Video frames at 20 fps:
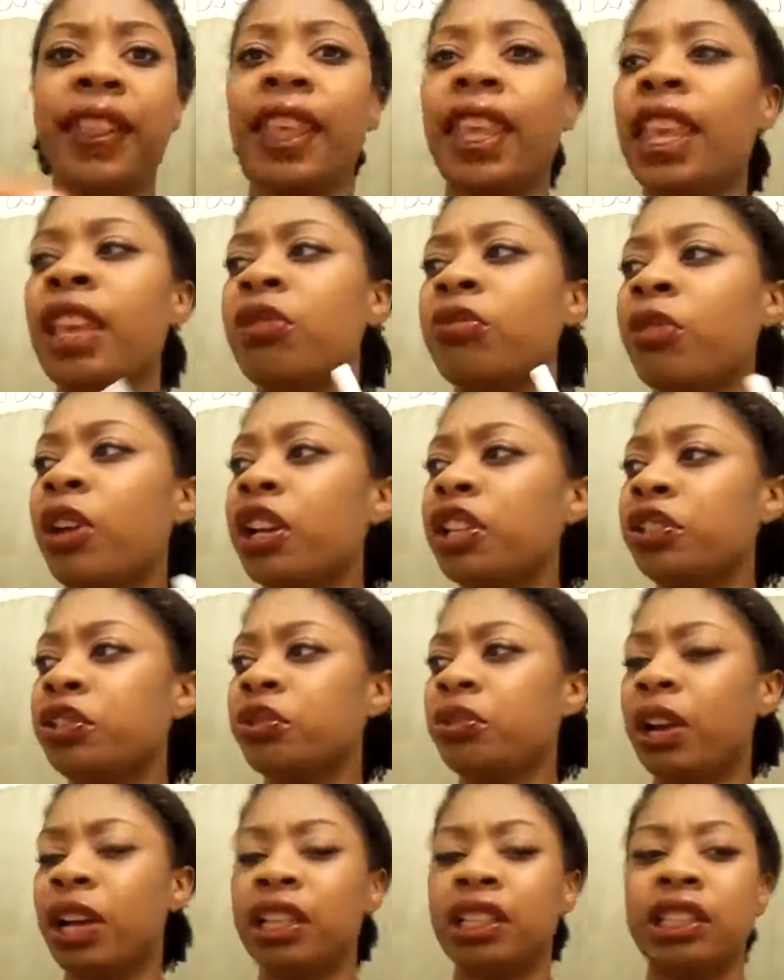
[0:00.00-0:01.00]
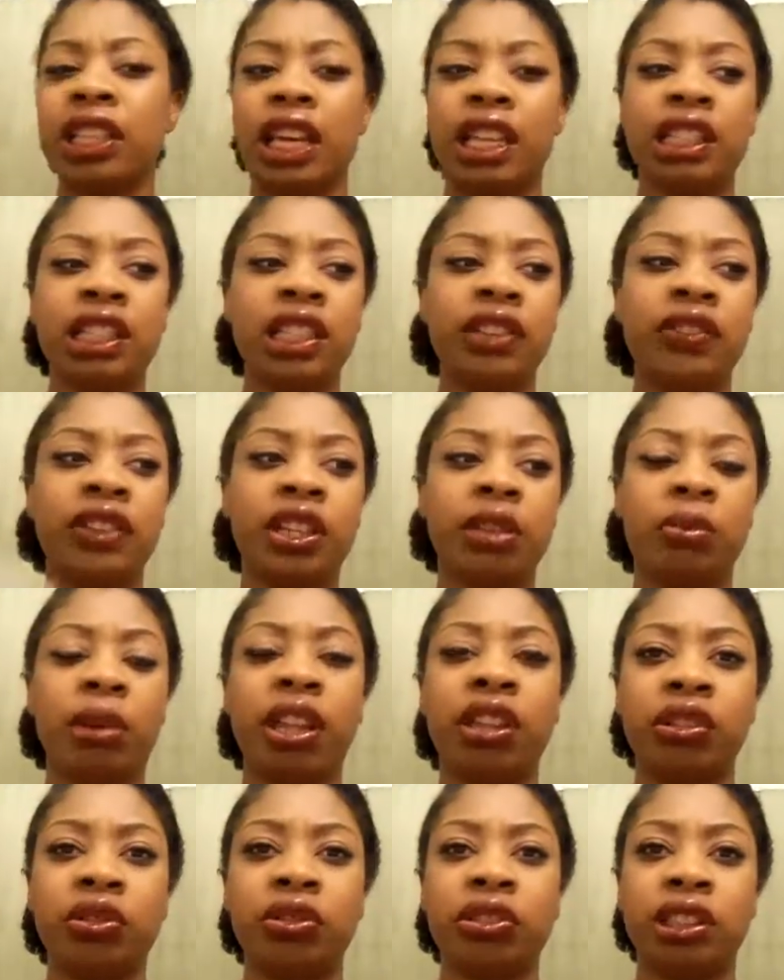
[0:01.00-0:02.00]
And mind you, I, I leave it in my
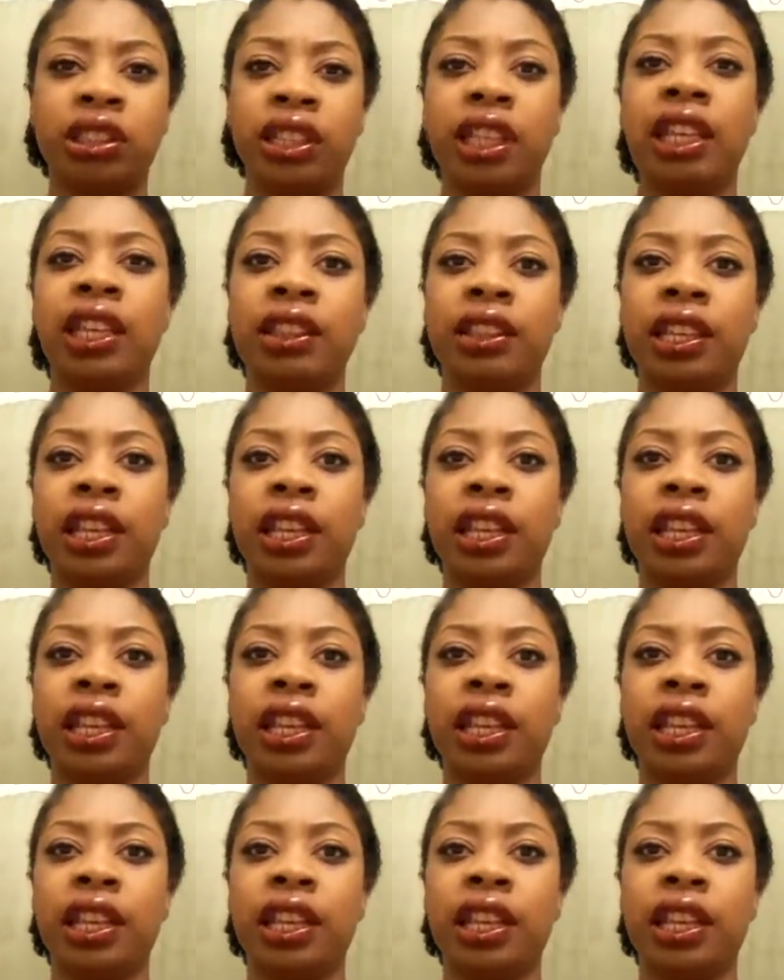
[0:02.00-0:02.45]
little stand